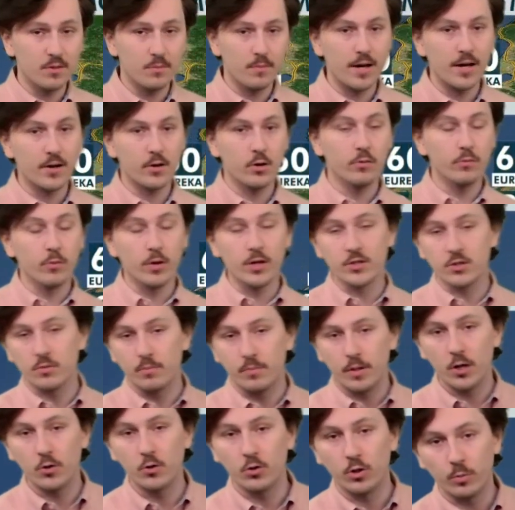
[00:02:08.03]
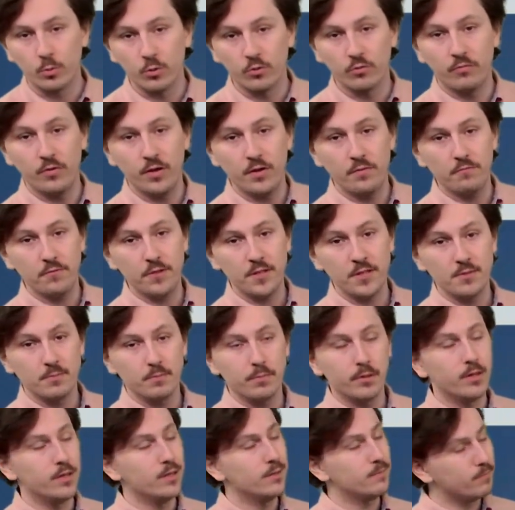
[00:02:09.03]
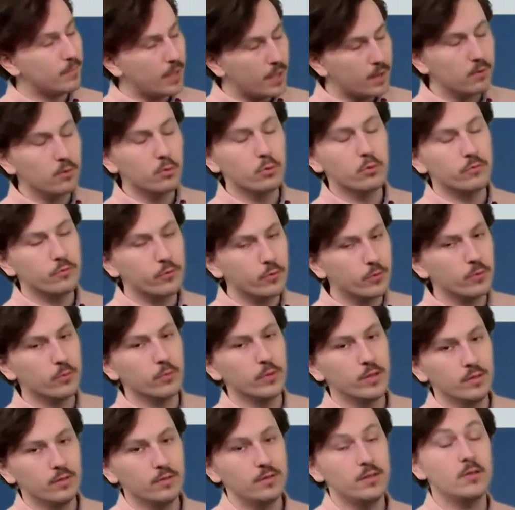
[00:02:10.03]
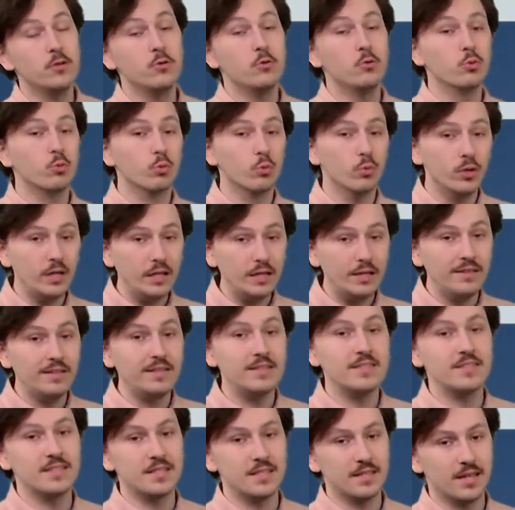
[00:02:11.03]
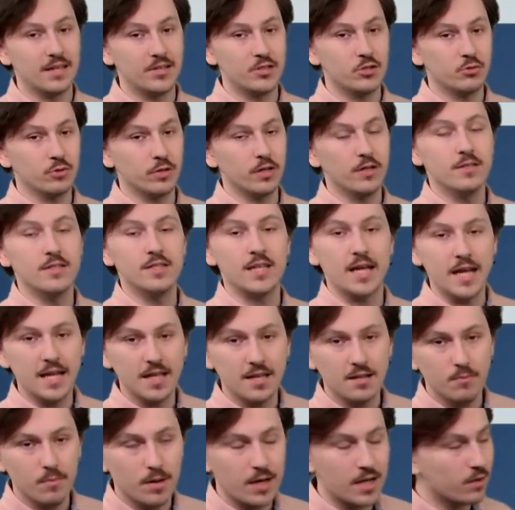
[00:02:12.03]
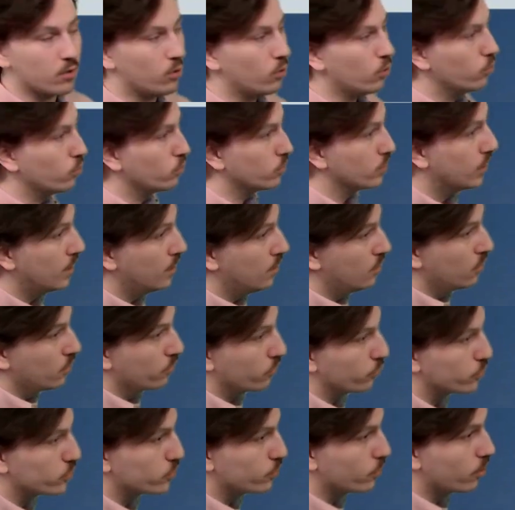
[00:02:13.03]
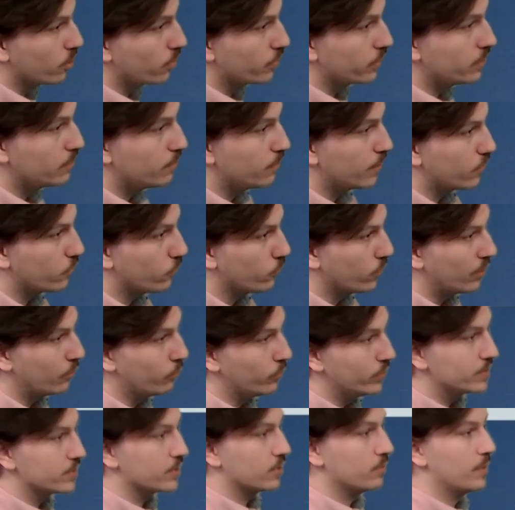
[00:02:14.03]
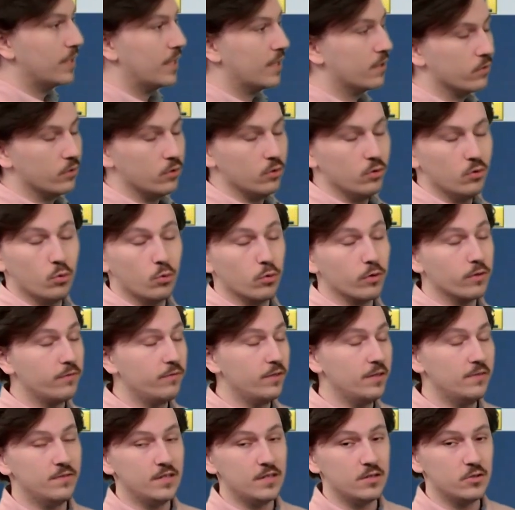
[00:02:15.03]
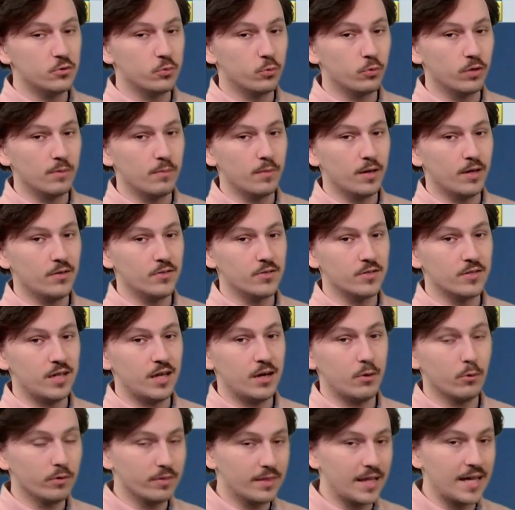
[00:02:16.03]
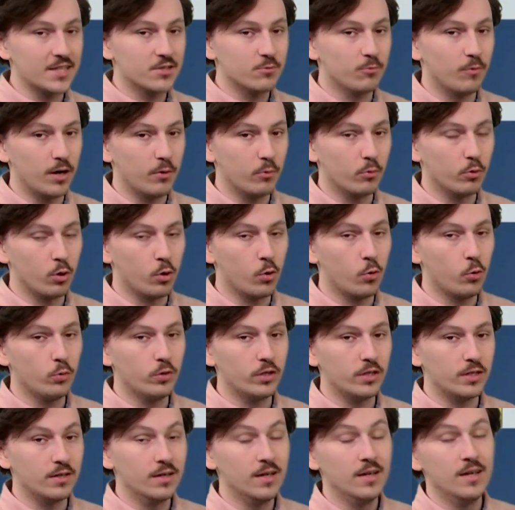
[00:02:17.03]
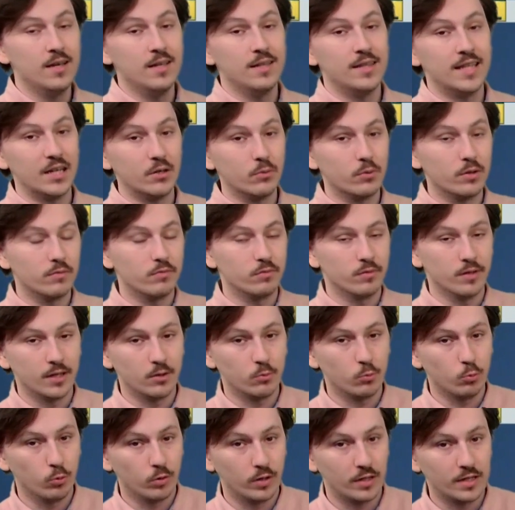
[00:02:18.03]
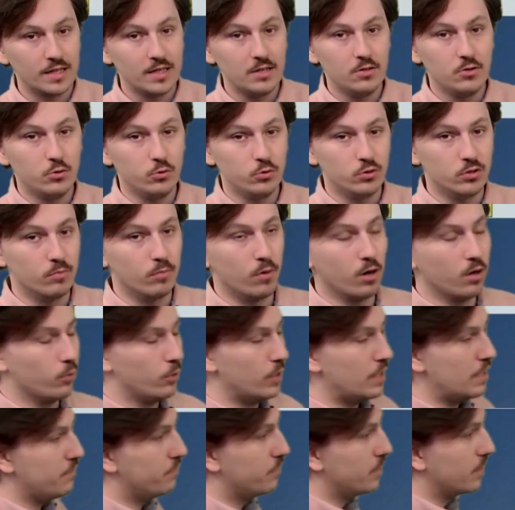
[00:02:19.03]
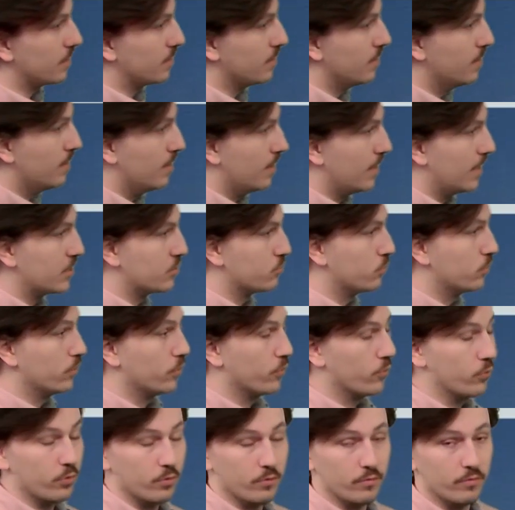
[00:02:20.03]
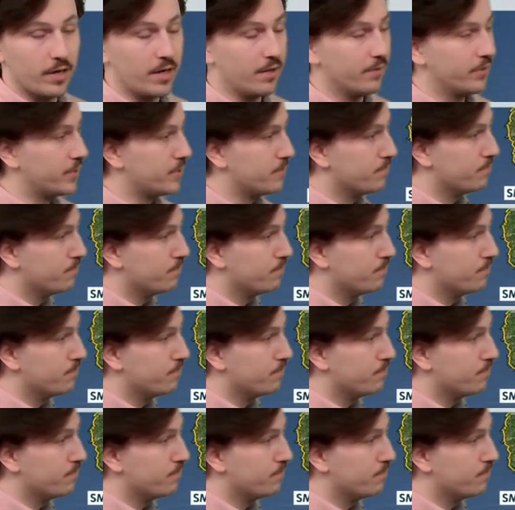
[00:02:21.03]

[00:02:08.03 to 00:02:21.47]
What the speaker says: back over as compared to upper 50s, but head a little further inland and you really see that trend taking back hold through tomorrow. Again, by the way, wind's going to be out of the north, 15 to 20 miles an hour. That's why we're holding that red flag warning into tomorrow evening as well through the valley.